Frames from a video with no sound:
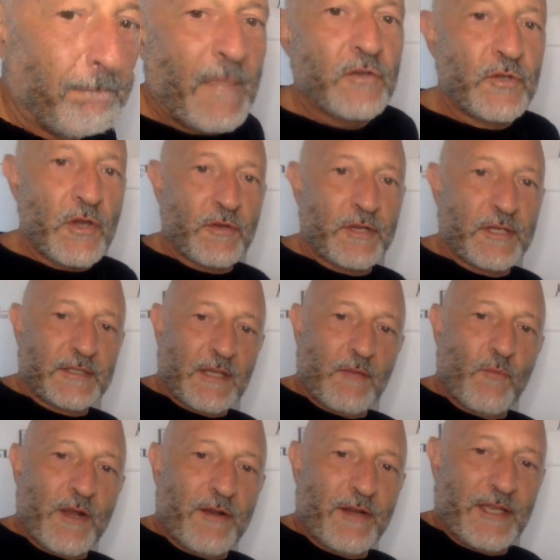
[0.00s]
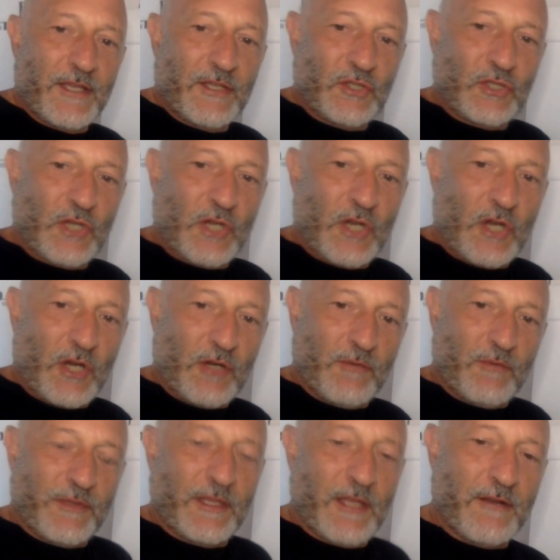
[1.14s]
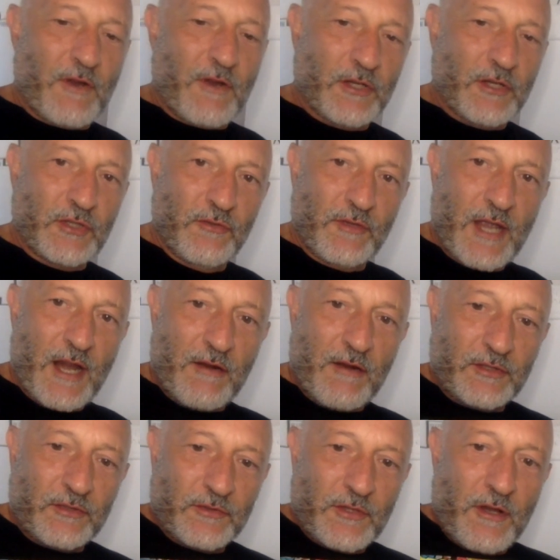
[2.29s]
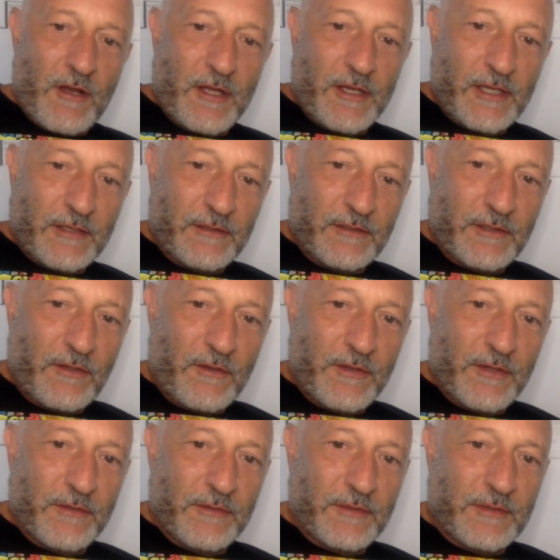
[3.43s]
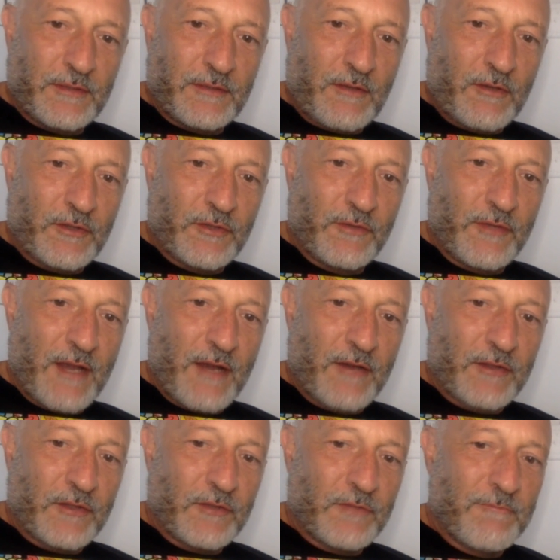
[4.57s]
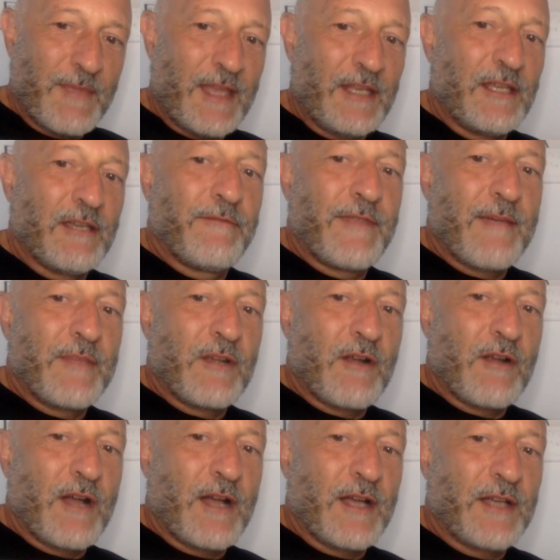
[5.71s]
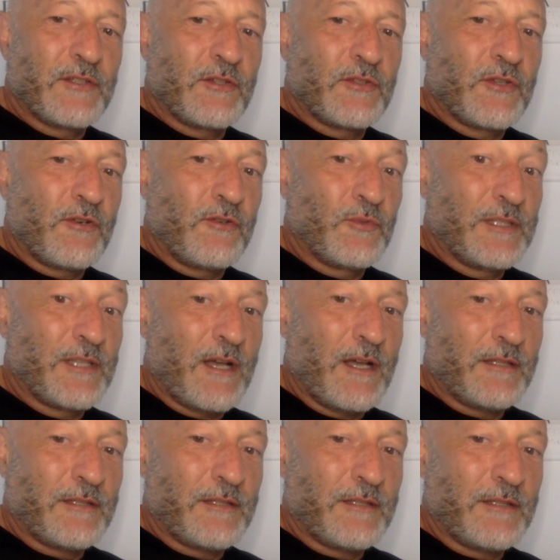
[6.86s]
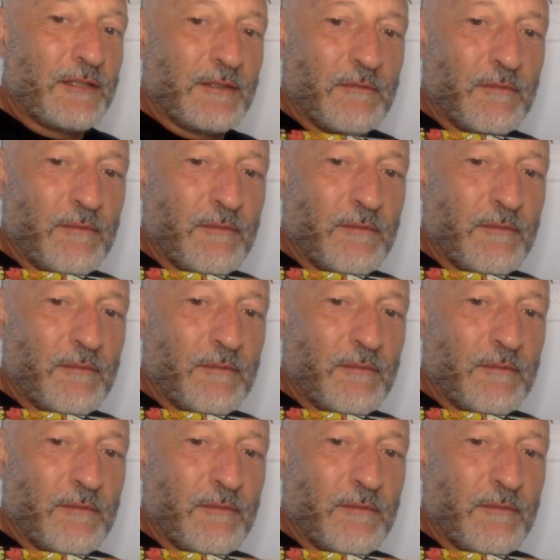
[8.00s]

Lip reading: Now you'll notice I'm wearing a shirt with a lot of cartoon characters on it. Look at all those cartoon characters. Many of them, their eyes are circles with dots.